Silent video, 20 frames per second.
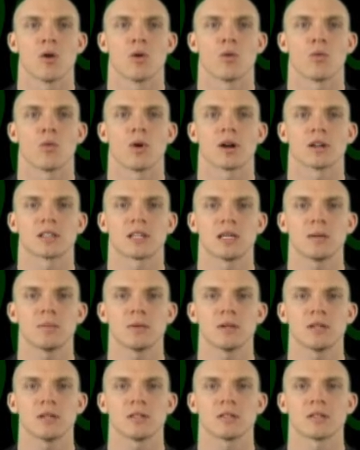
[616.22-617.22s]
While
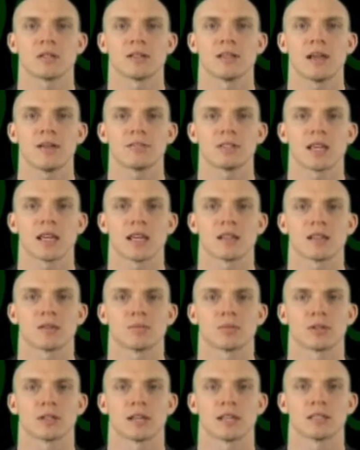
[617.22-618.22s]
keeping the left hand
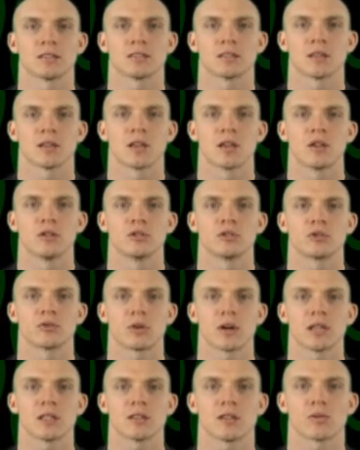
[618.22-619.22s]
in place,
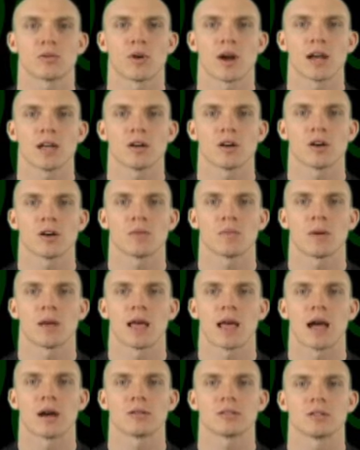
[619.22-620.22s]
straighten the right arm
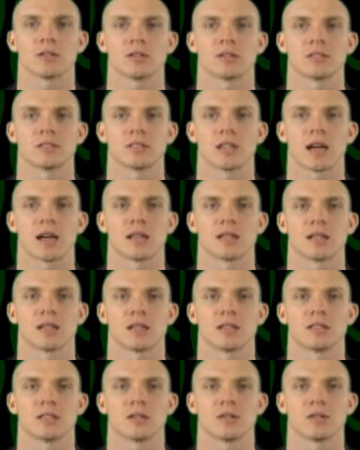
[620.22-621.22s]
out to the side
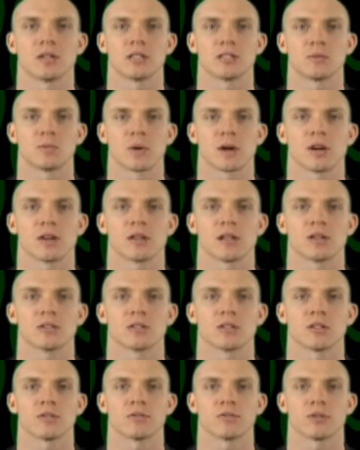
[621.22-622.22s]
until it's parallel
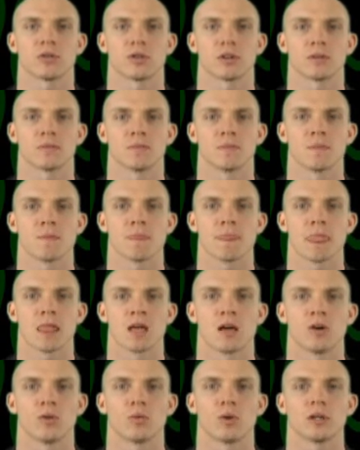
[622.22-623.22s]
to the floor.
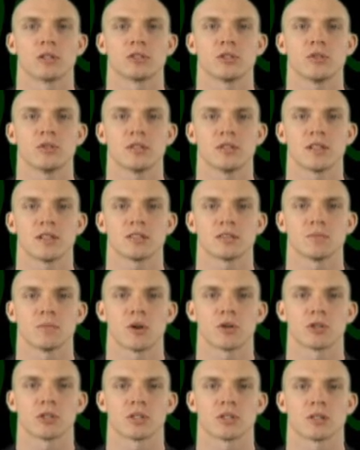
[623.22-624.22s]
While doing this
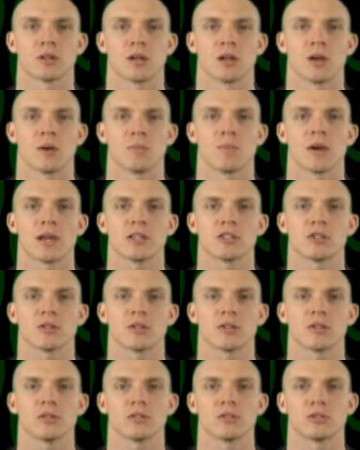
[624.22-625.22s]
motion, make
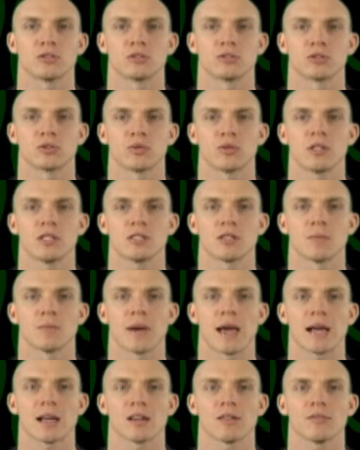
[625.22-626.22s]
sure to squeeze the
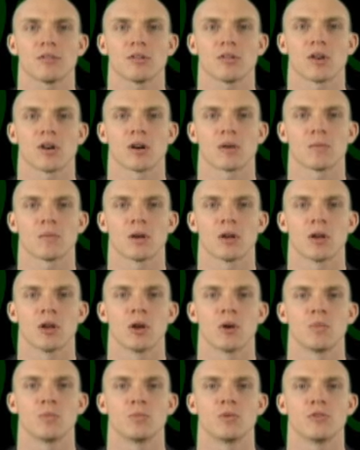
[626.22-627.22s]
back of your arm,
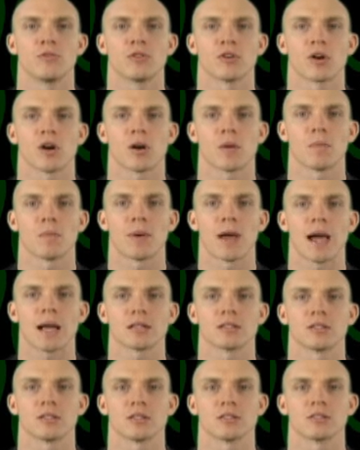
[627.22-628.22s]
move your arm
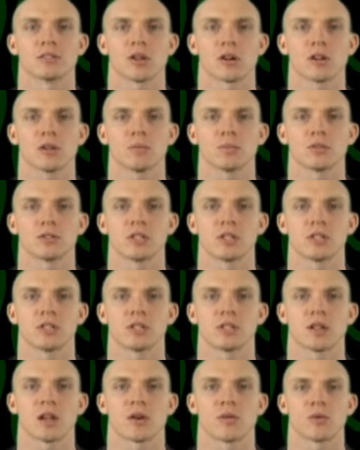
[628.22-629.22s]
back to the starting
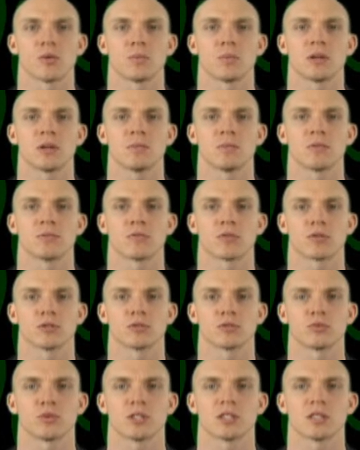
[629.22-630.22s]
position, and repeat before
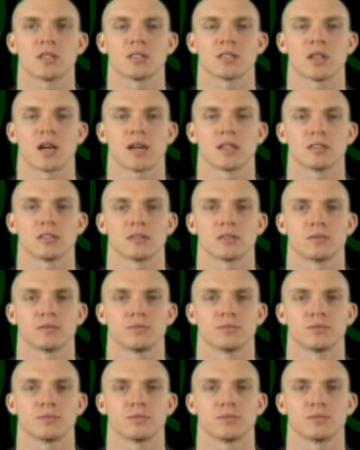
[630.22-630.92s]
switching sides.